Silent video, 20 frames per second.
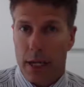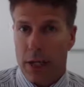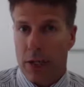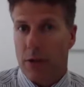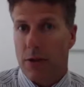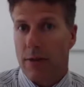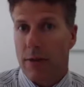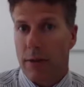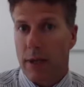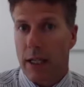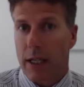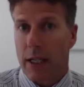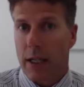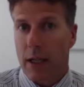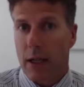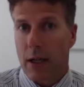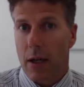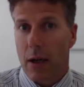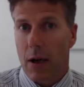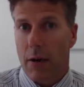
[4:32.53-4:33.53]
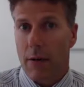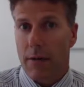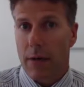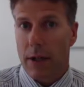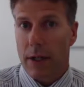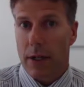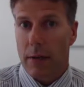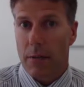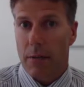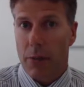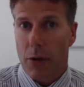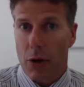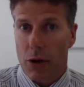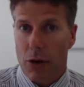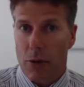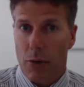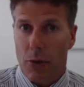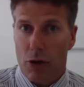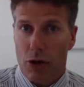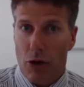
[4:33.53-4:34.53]
sex of the
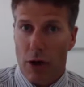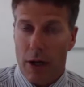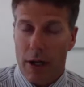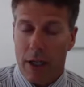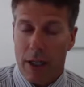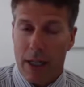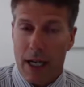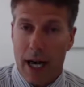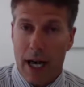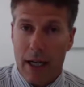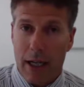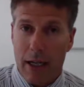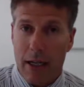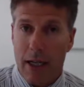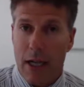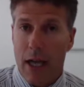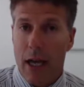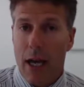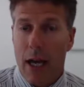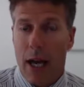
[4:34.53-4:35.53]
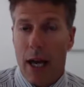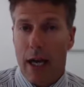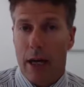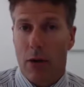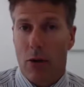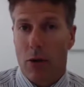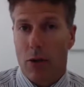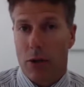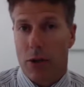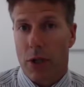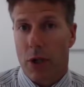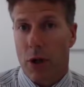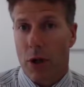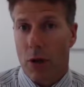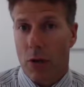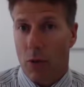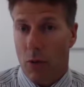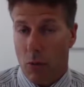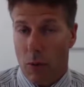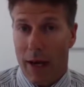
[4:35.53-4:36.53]
person we're trying to target, and
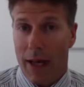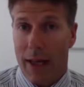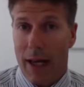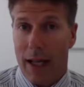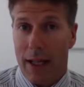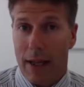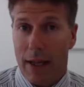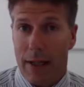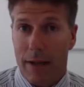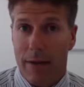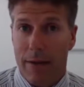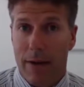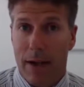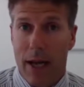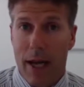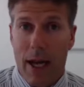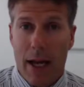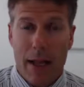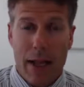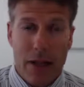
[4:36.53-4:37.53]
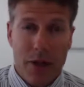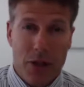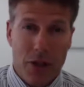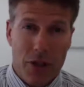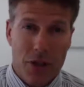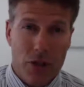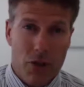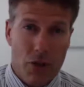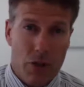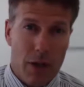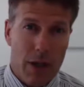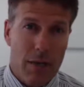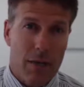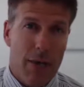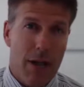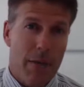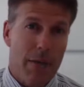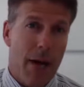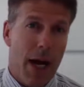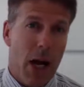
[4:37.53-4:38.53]
also where they live. That is
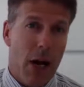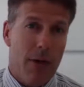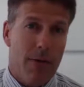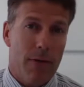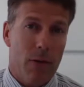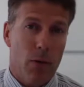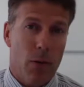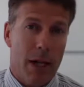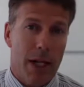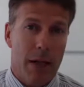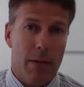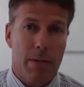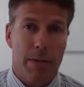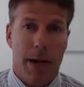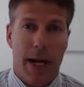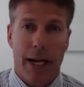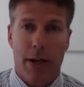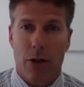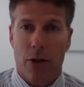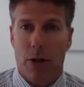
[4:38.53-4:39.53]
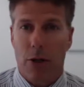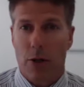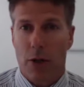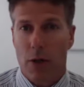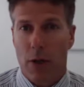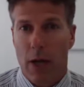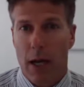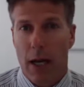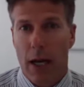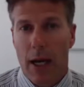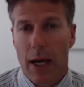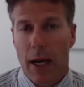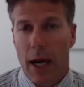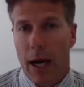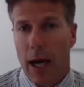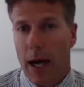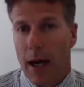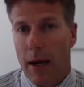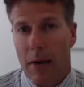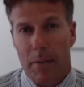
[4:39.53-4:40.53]
extremely powerful when compared to
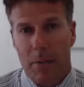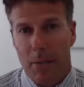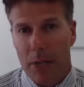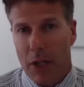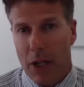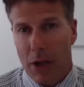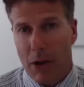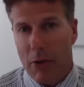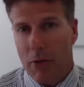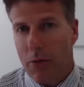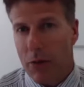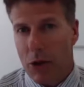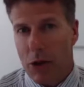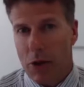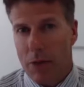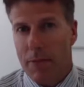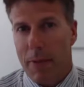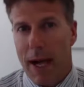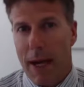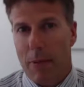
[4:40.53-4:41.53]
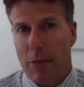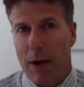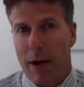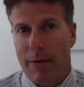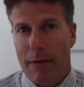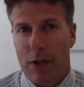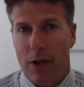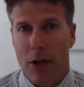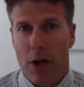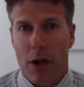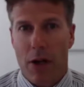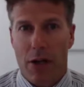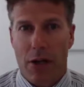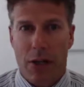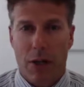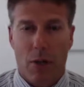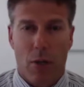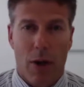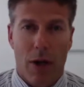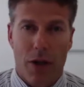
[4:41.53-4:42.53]
newspaper
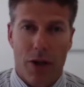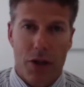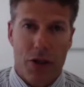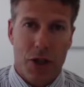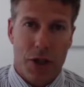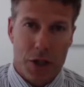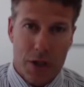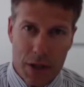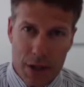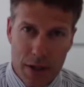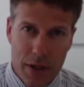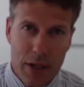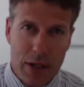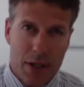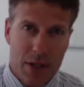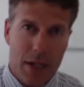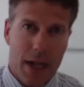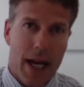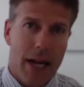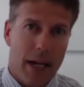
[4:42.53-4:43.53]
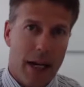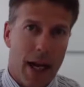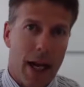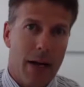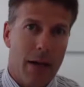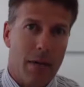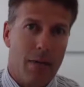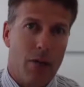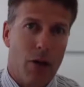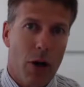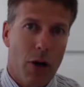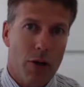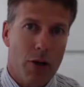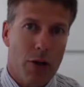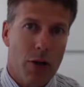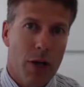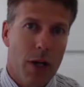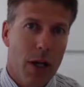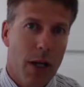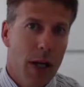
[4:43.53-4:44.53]
advertising, where it's just a scattergun
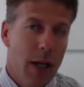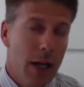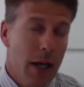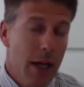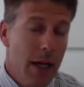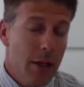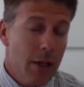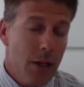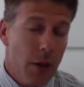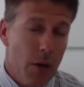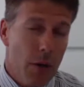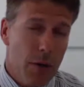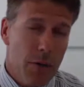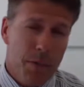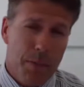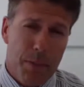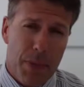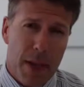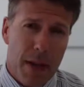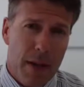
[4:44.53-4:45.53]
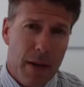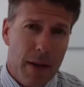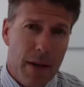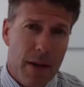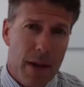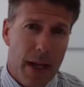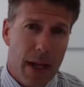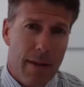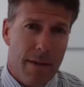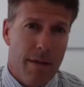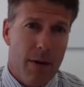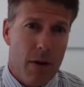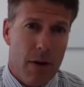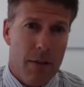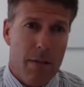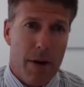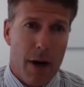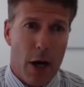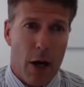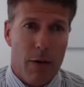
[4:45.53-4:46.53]
approach. So
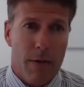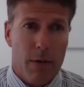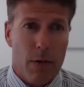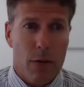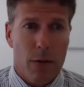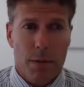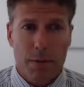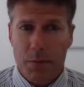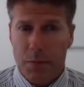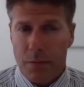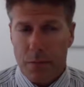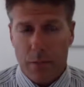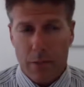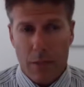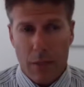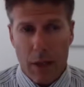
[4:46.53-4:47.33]
very powerful.